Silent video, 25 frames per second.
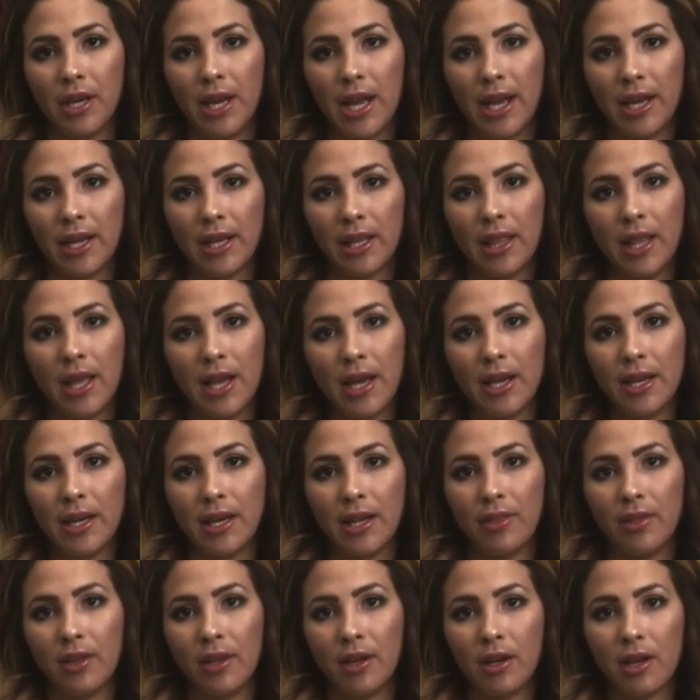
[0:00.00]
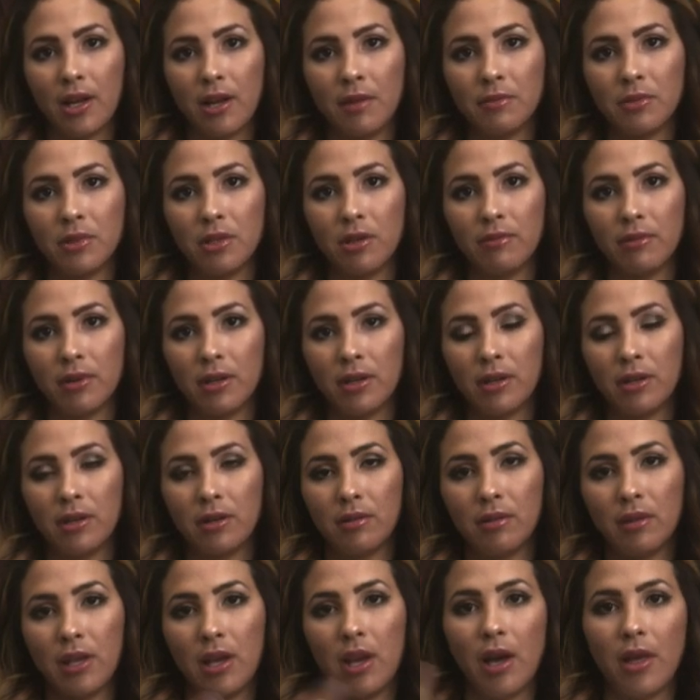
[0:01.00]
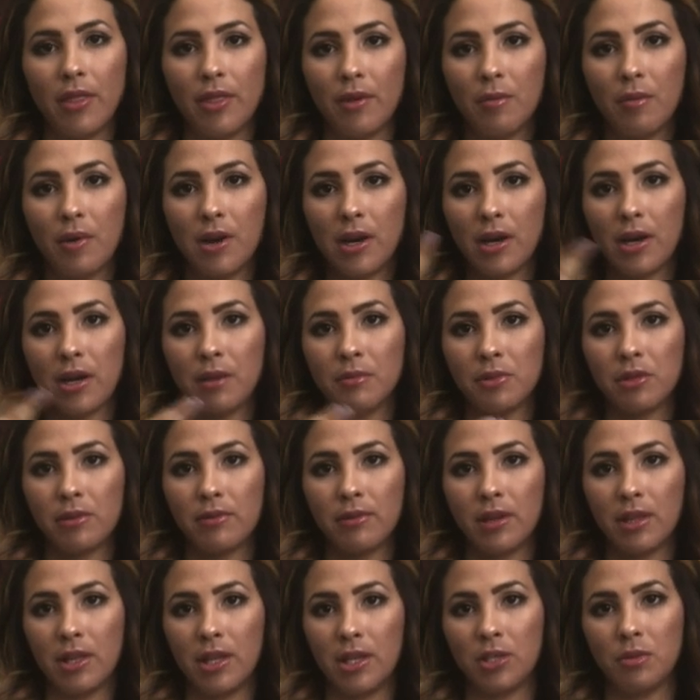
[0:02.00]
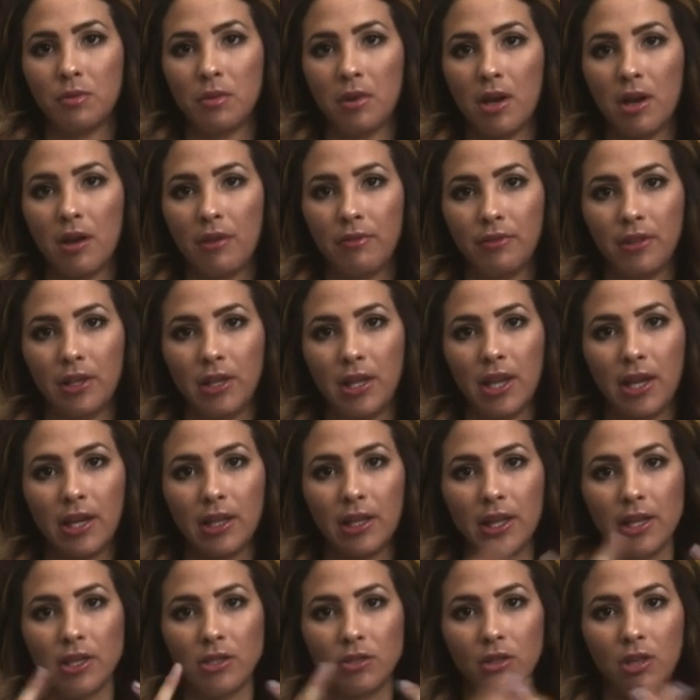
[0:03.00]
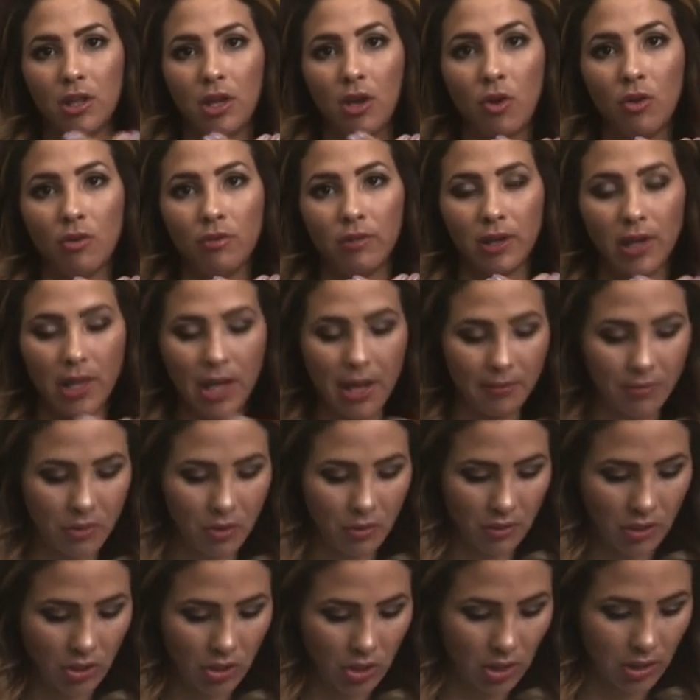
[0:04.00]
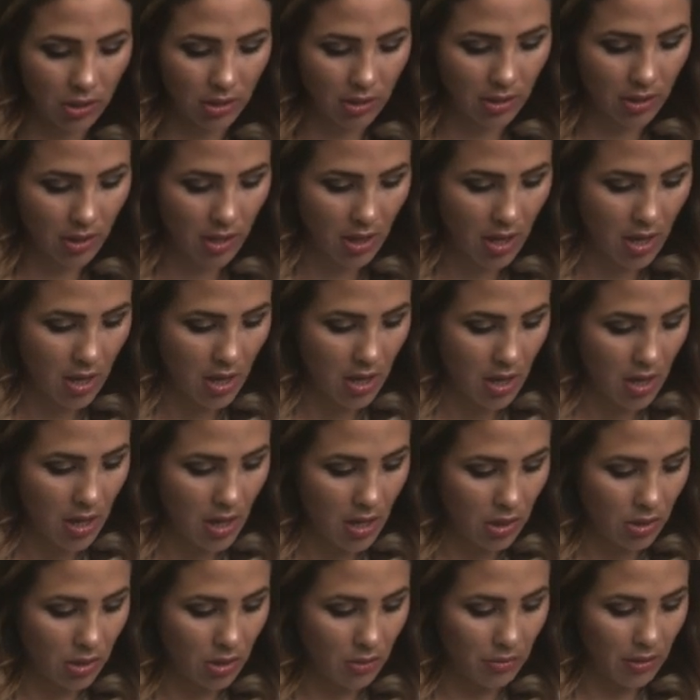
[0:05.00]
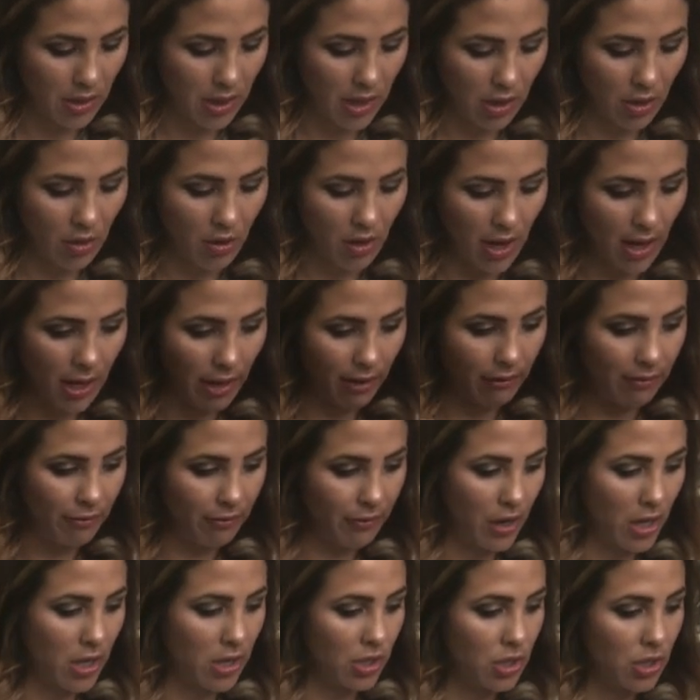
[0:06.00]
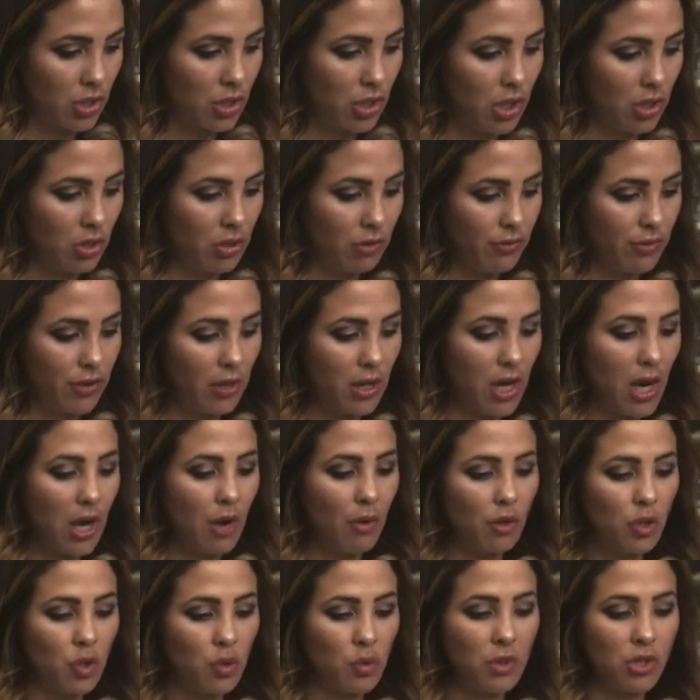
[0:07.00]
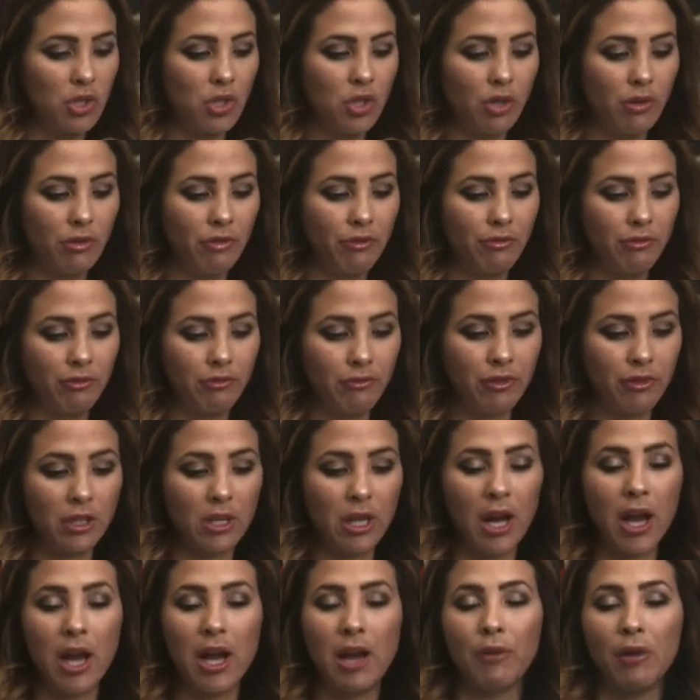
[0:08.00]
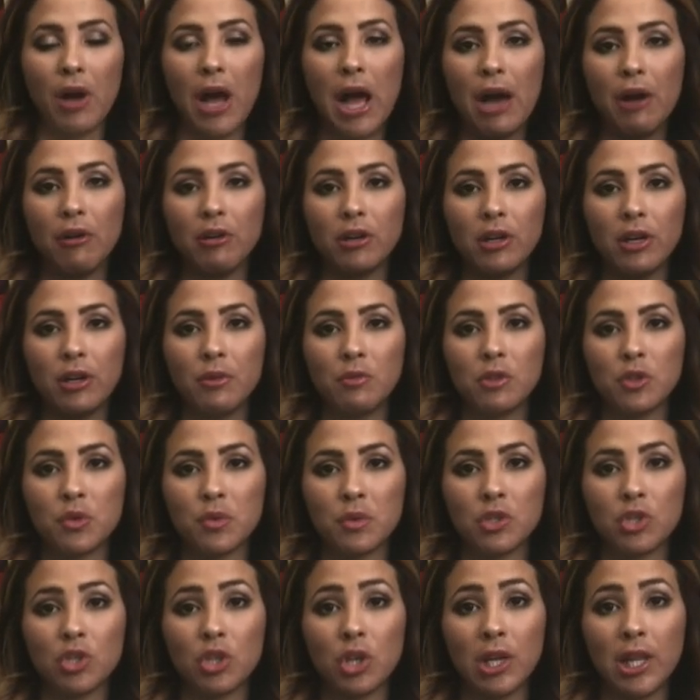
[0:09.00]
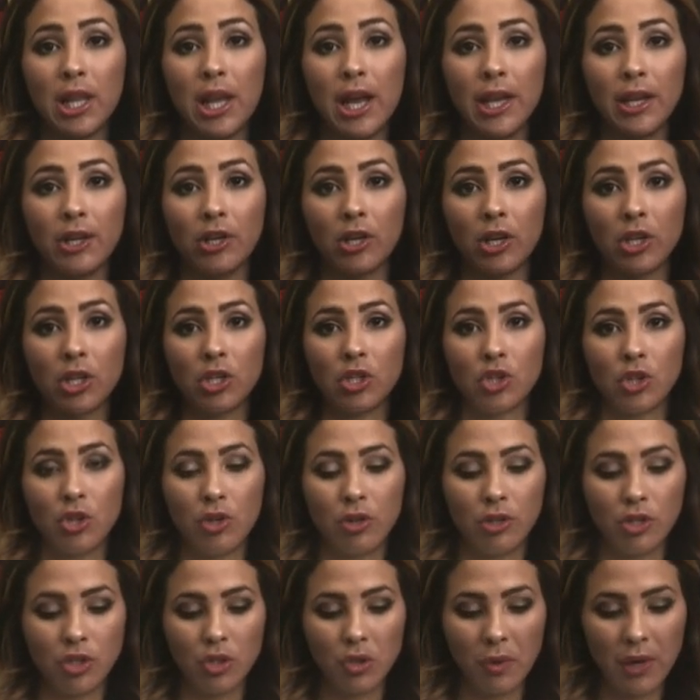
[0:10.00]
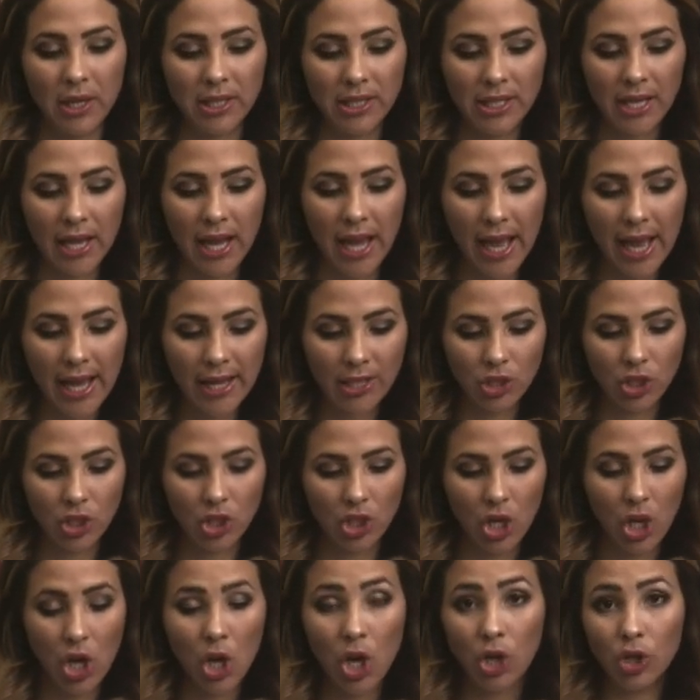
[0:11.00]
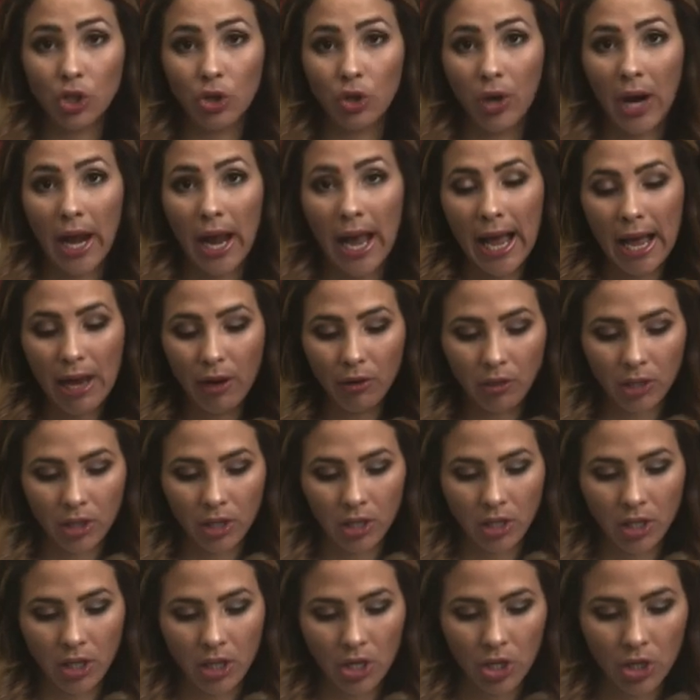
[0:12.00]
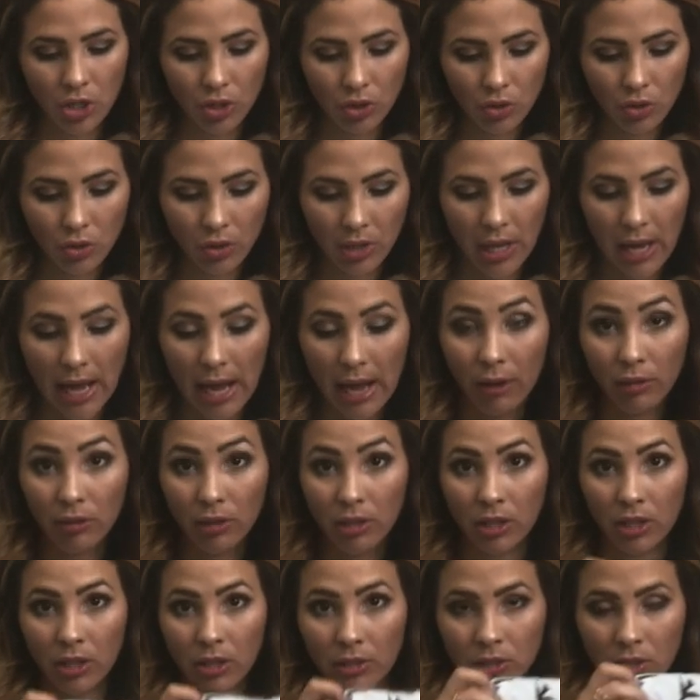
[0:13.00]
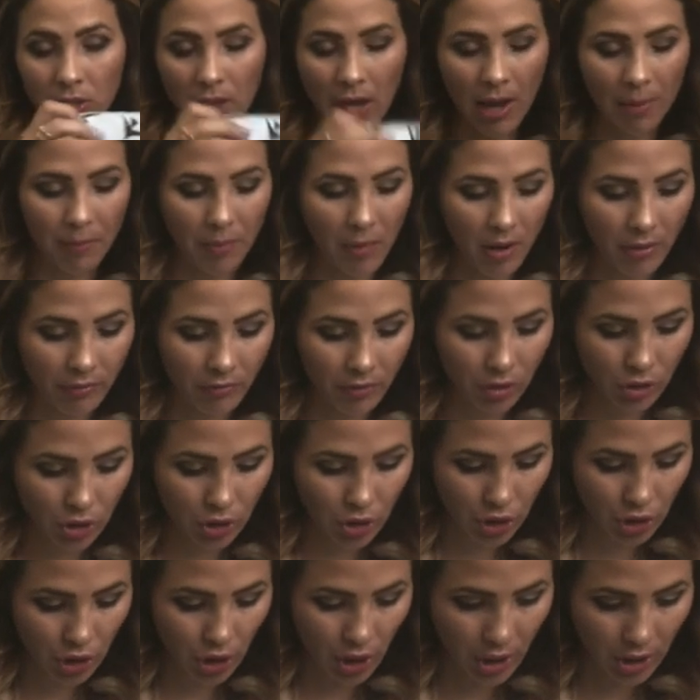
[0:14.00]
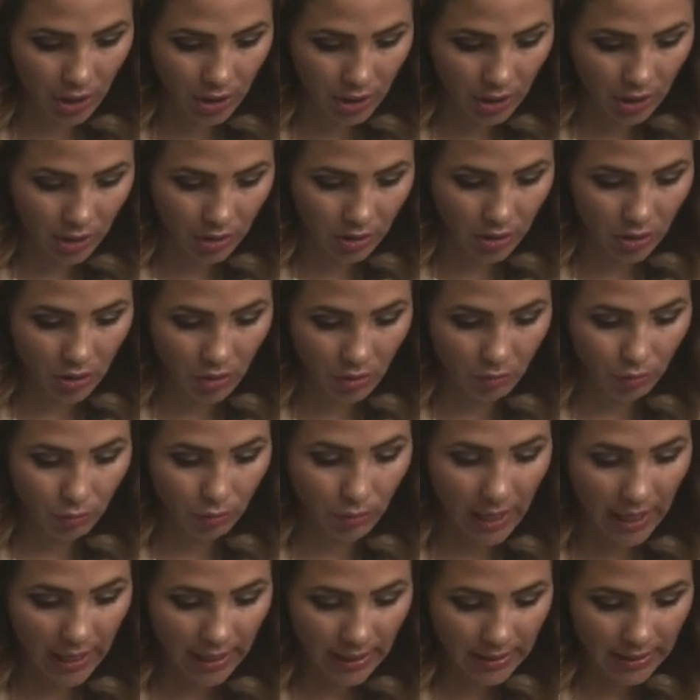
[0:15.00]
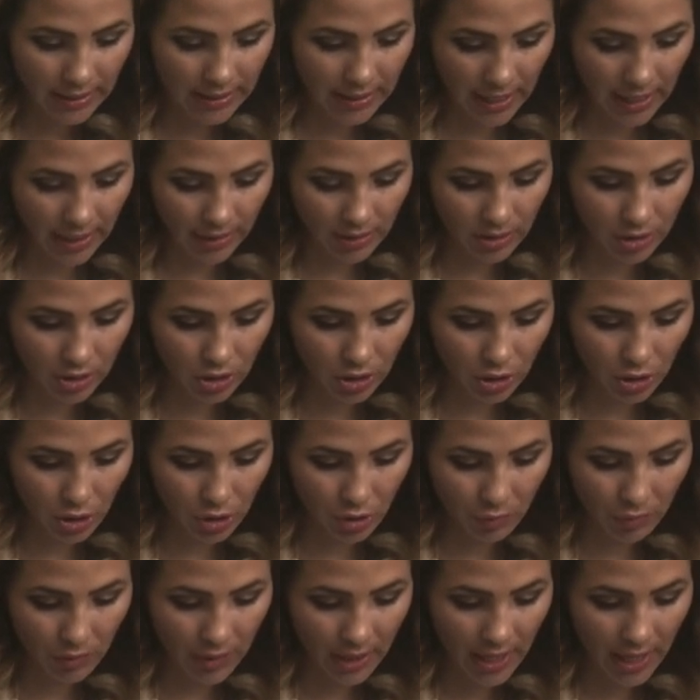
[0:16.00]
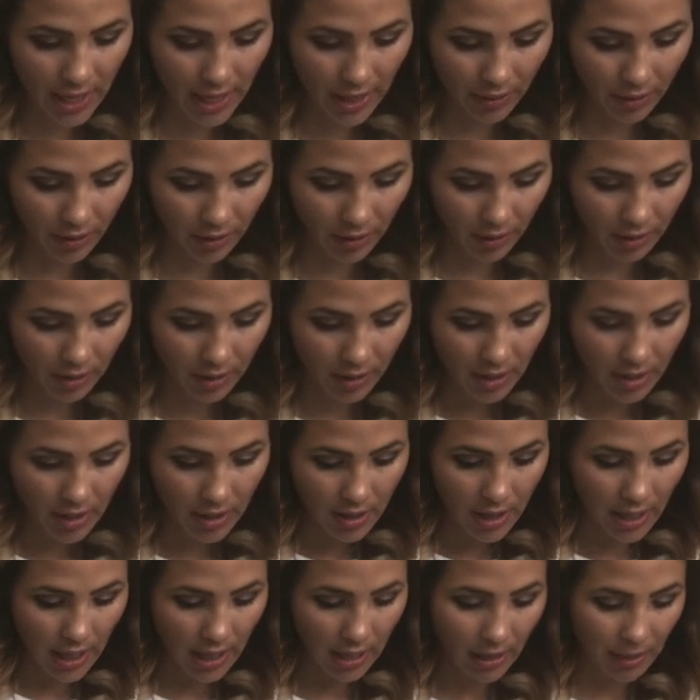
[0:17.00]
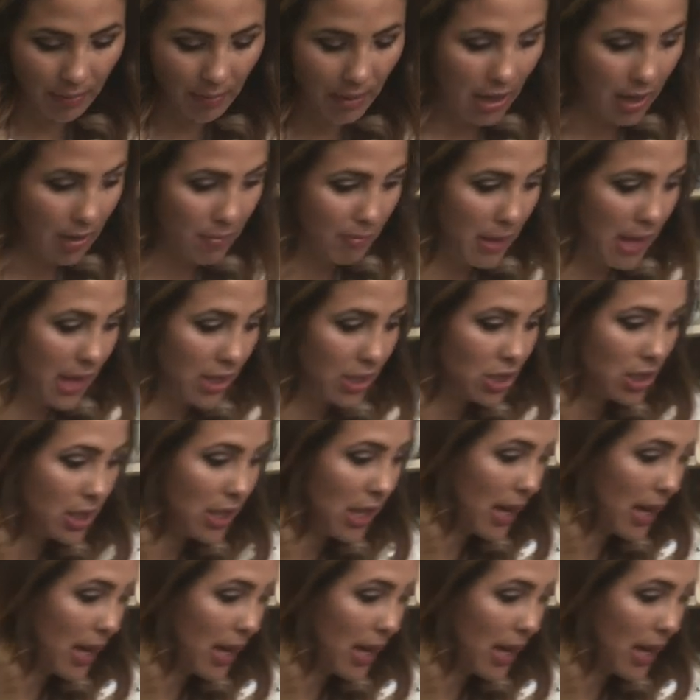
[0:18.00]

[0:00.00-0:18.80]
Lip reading: neckline, and then comes over, the other one comes over this way off the neckline, so they overlap 2 inches. So we're gonna go ahead and first, you need to figure out which one's your outer and which one's your liner, because you're going to attach your outer to the outer top of your shirt. So right sides together. And I'm gonna match